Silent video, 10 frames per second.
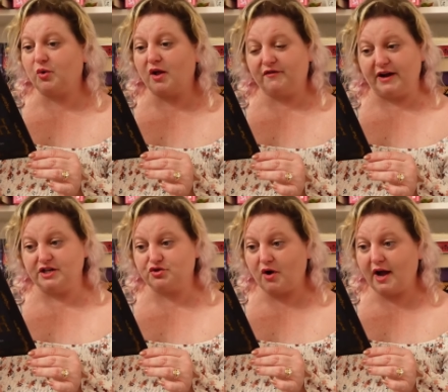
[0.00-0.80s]
qualifying
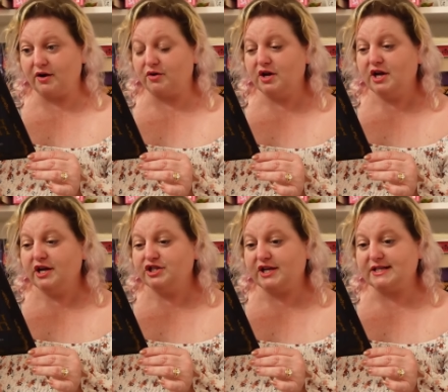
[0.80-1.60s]
trial,
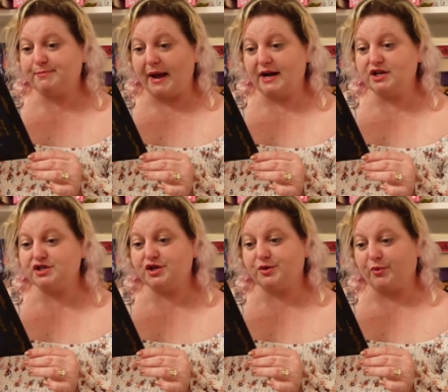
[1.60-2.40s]
she is
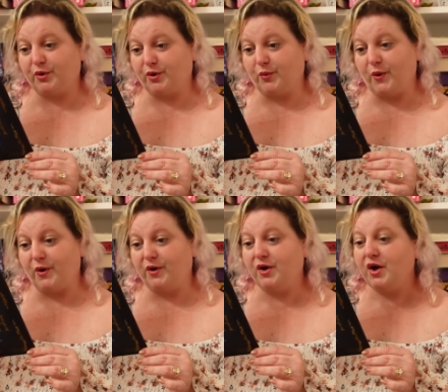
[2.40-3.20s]
banished to the border
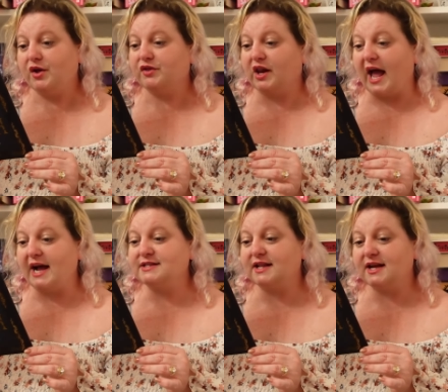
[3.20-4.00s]
wall, the
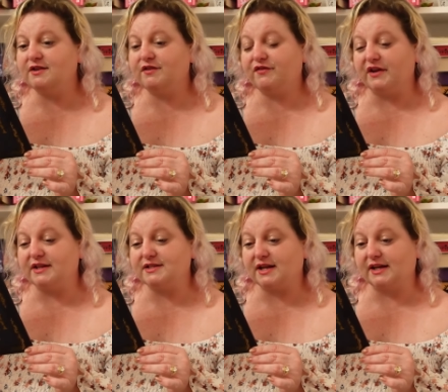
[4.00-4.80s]
last line of
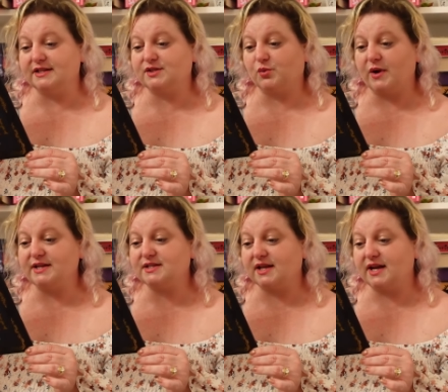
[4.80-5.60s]
defense against a
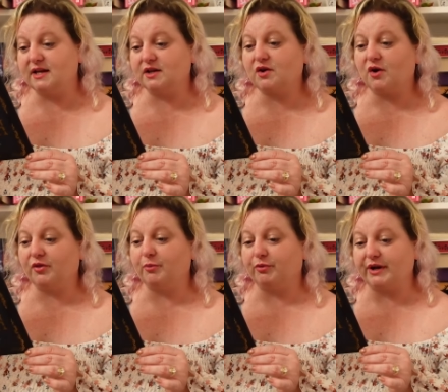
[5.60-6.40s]
wasteland
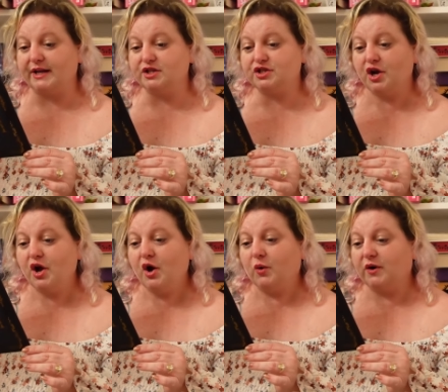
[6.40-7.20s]
called the Breach,
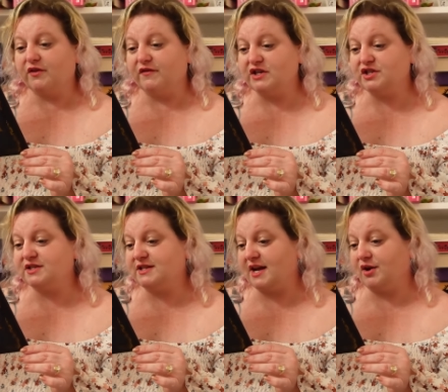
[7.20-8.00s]
where the vicious
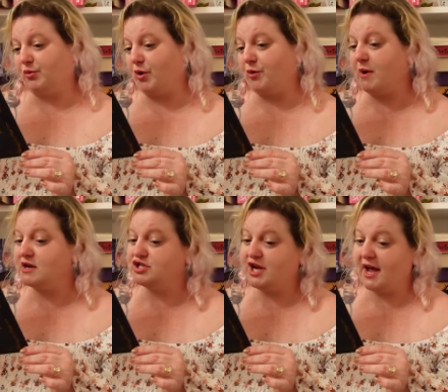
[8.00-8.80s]
dead roam
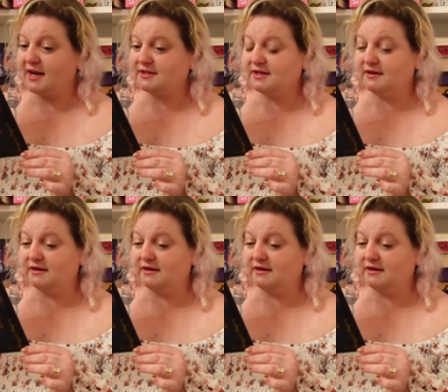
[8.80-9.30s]
unchecked.